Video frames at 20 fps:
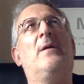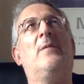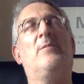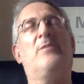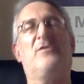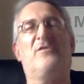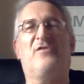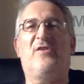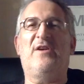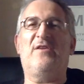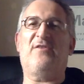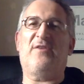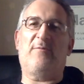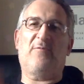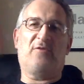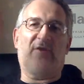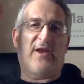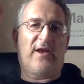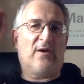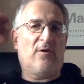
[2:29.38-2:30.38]
but she
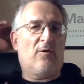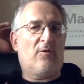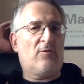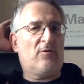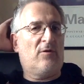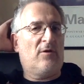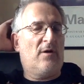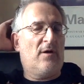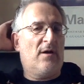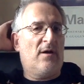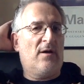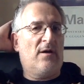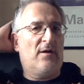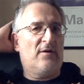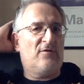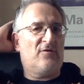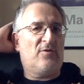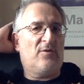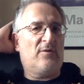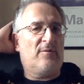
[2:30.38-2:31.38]
seemed to take it on uh,
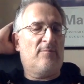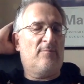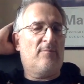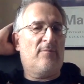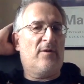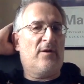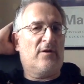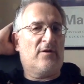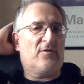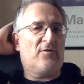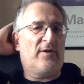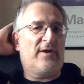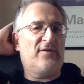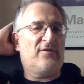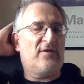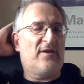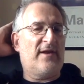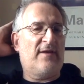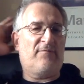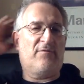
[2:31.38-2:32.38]
to a, a,
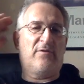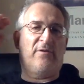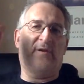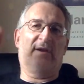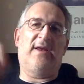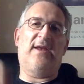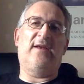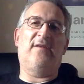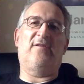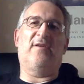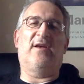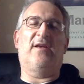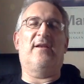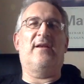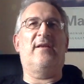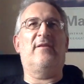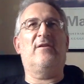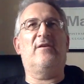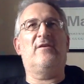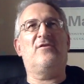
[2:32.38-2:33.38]
greater level than he did
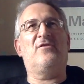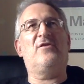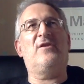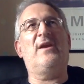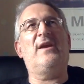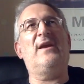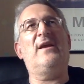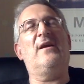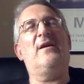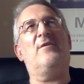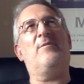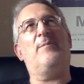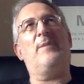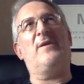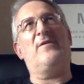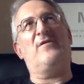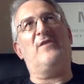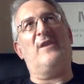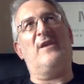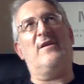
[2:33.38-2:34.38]
in that she
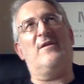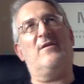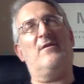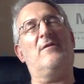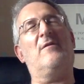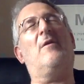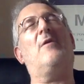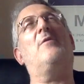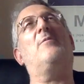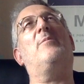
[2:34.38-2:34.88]
admitted not